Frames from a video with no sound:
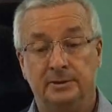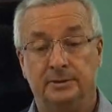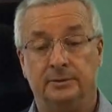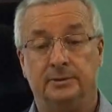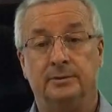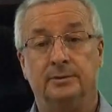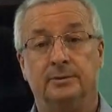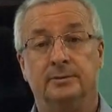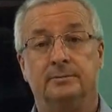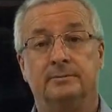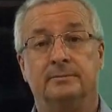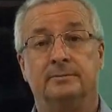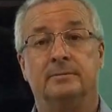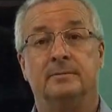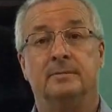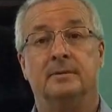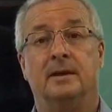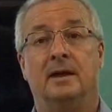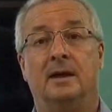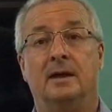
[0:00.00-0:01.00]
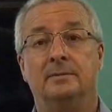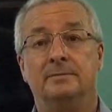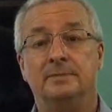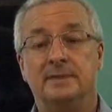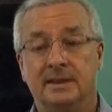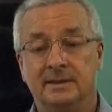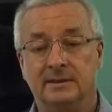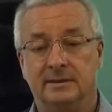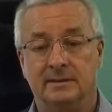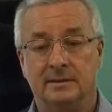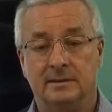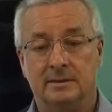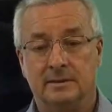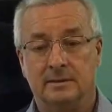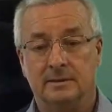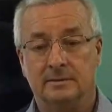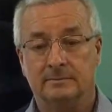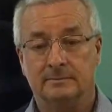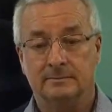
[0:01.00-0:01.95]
you. I'm Deniz.